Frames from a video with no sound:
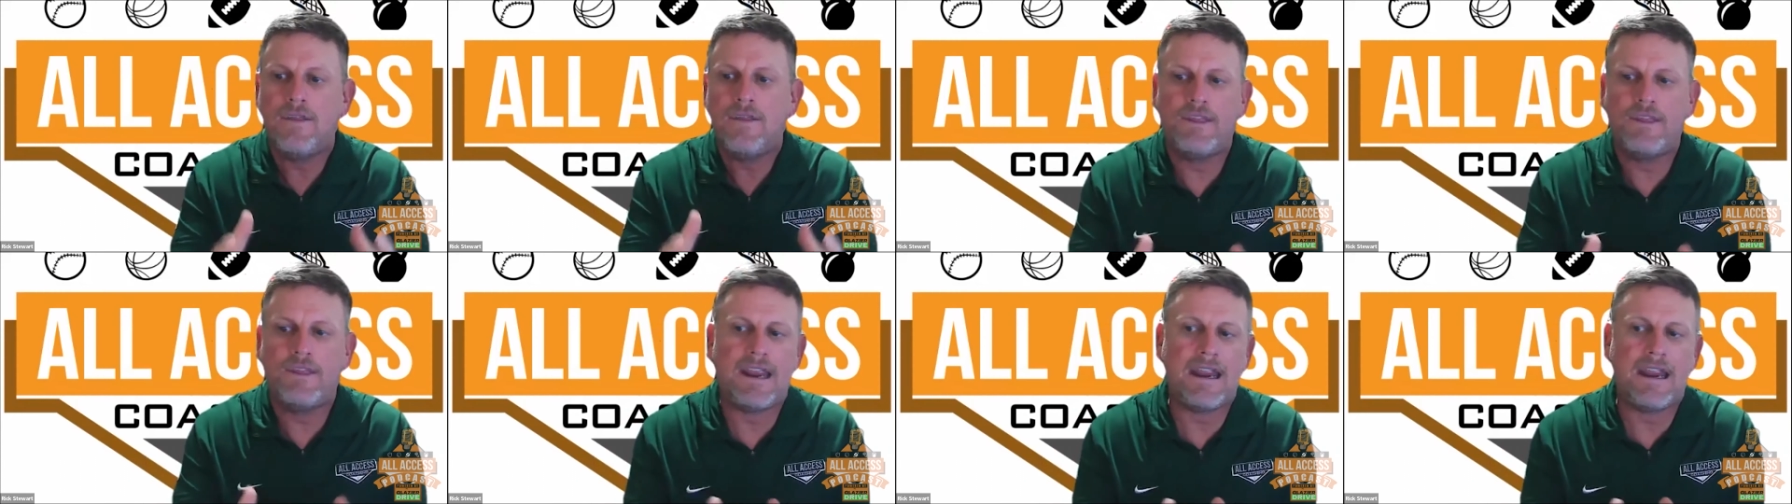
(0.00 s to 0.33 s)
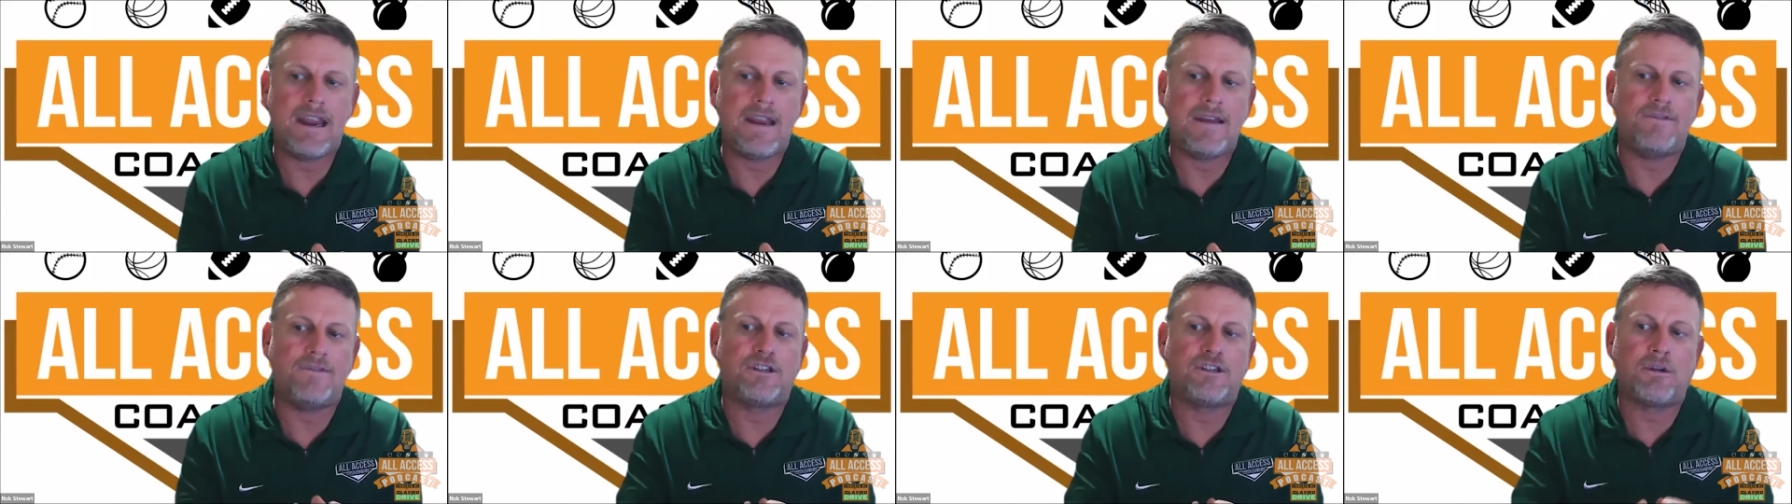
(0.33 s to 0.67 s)

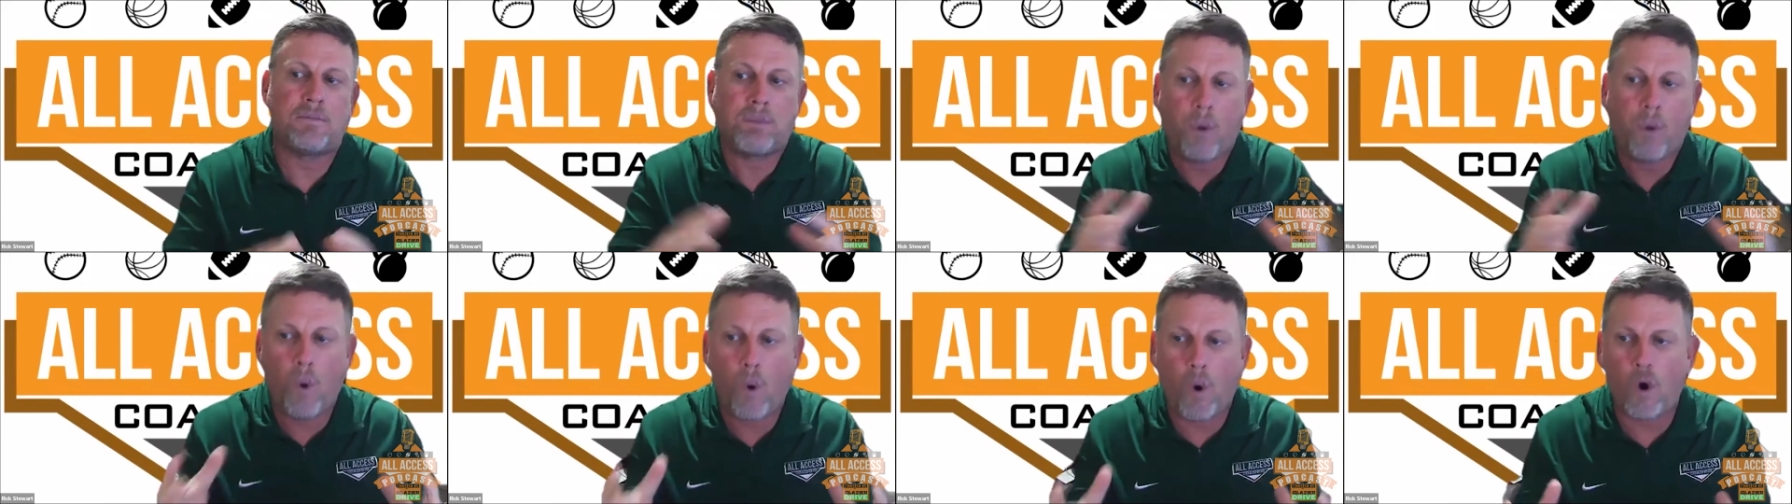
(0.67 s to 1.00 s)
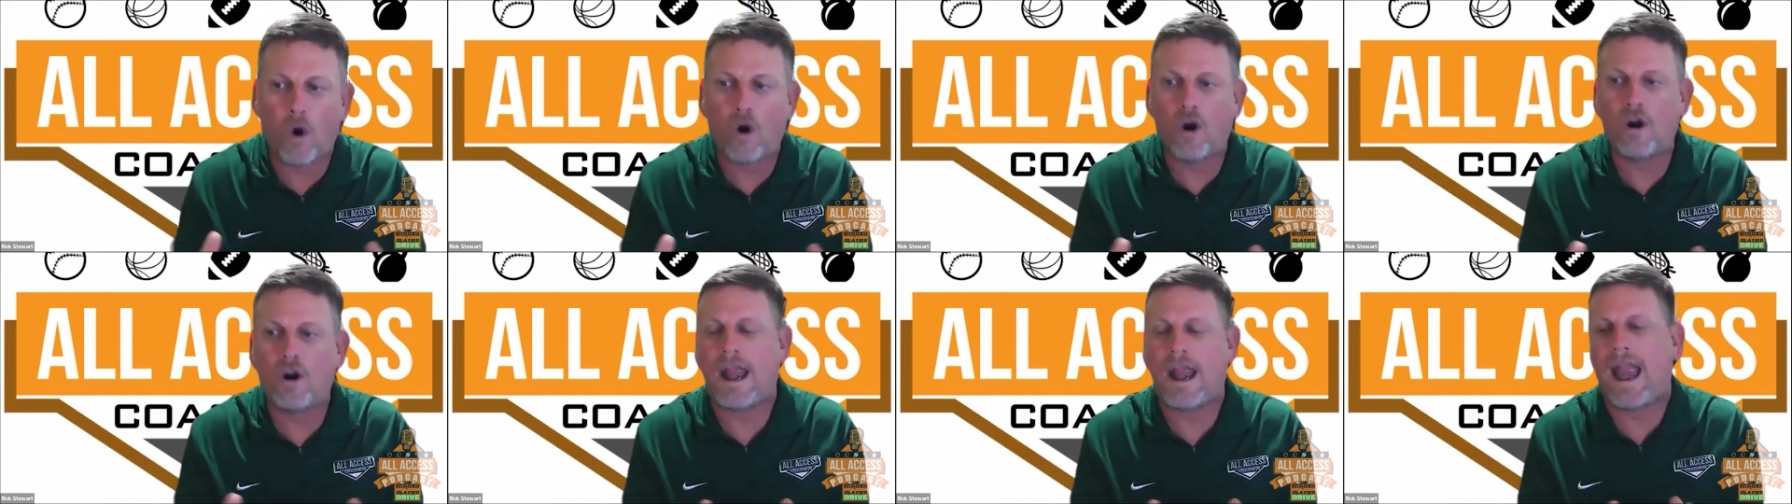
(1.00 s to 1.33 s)
the
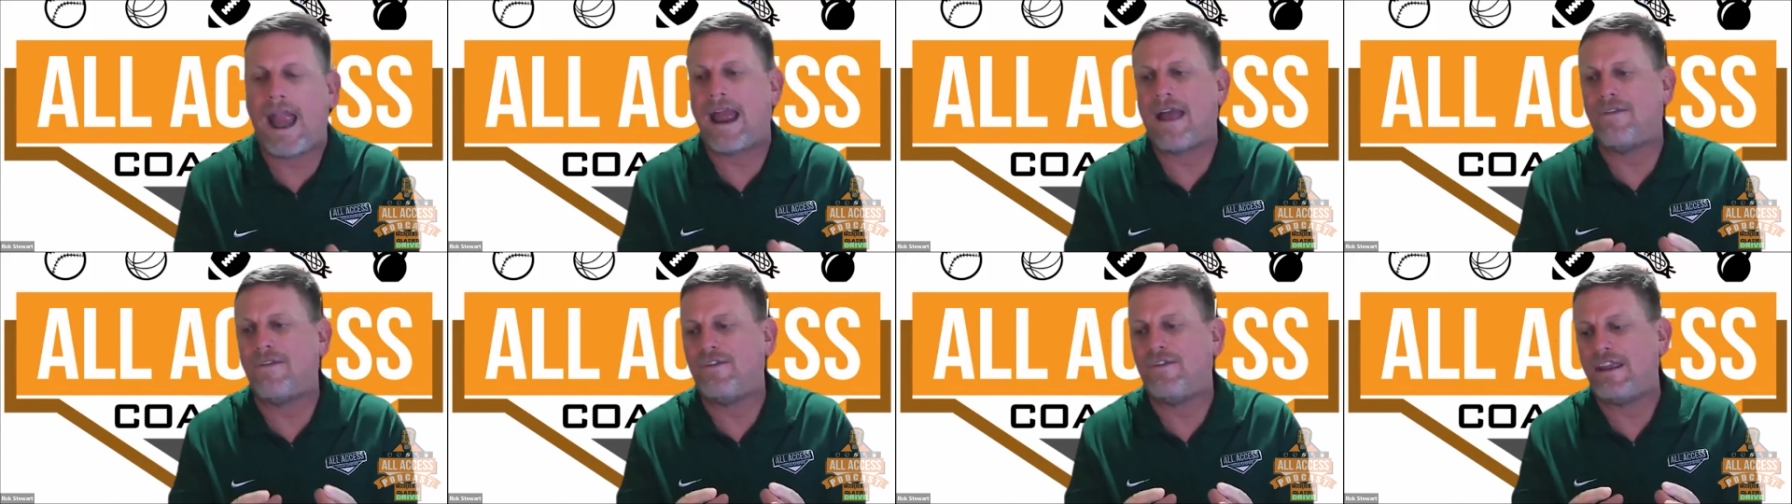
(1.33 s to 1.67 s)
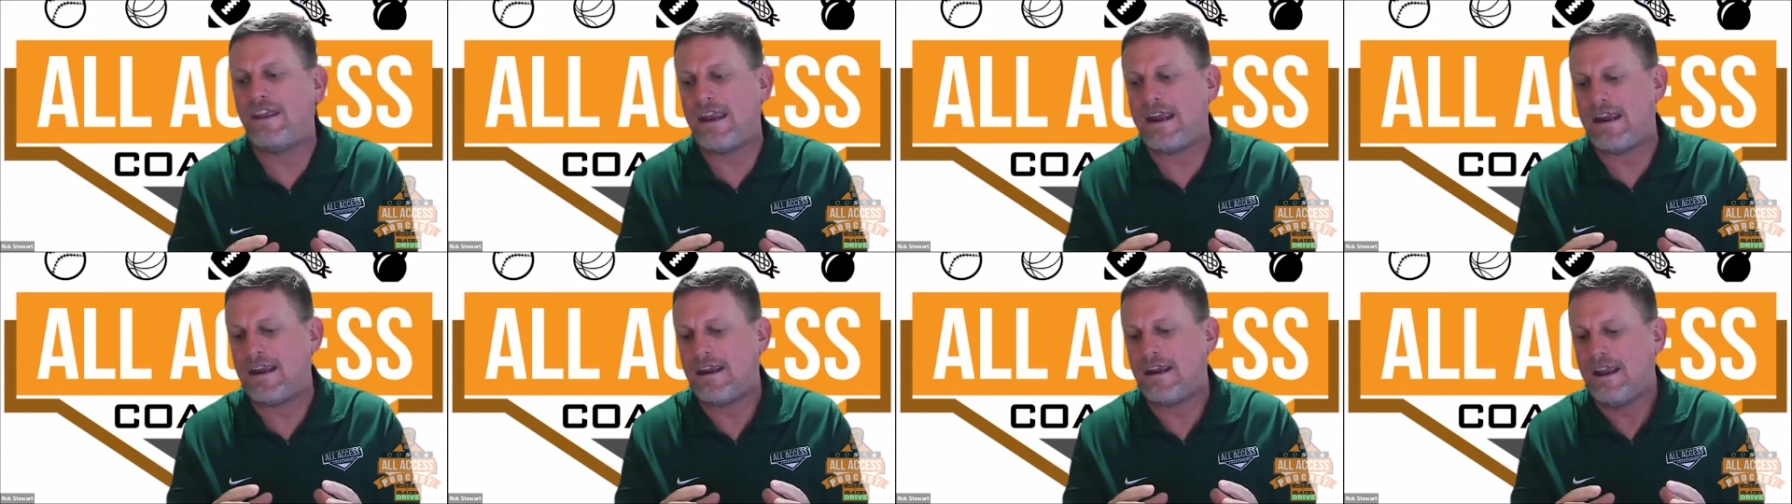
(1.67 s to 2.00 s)
support and
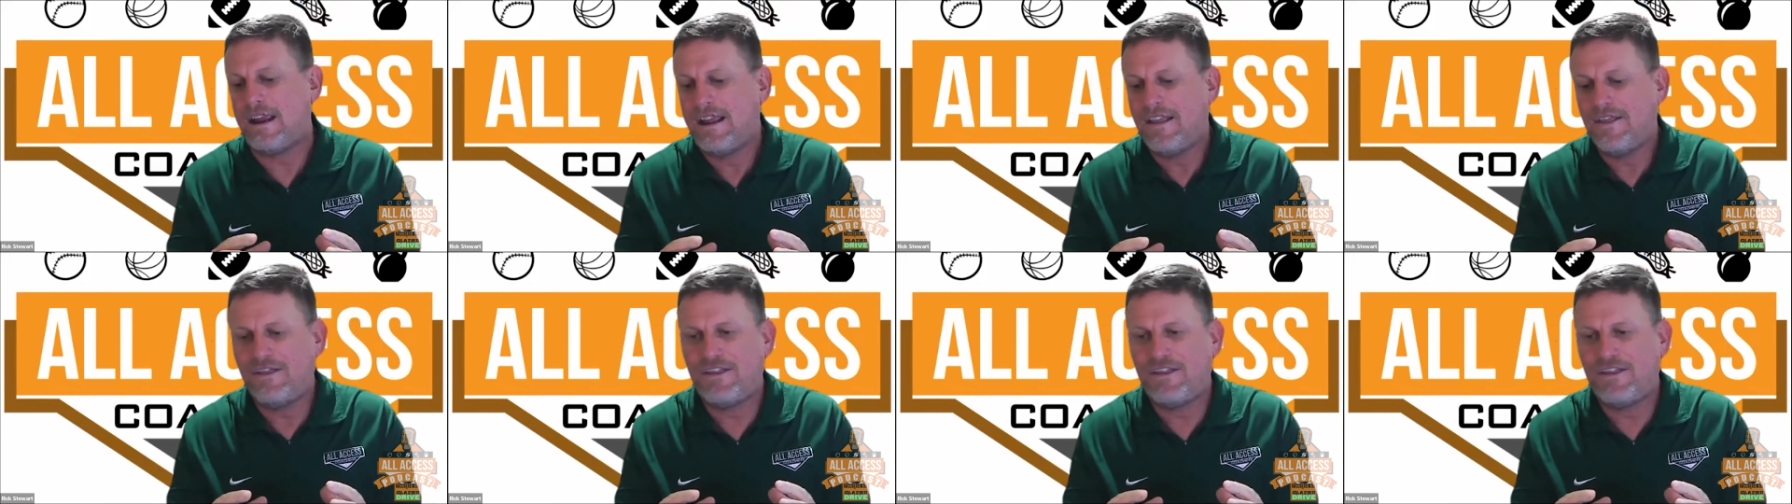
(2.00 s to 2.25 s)
the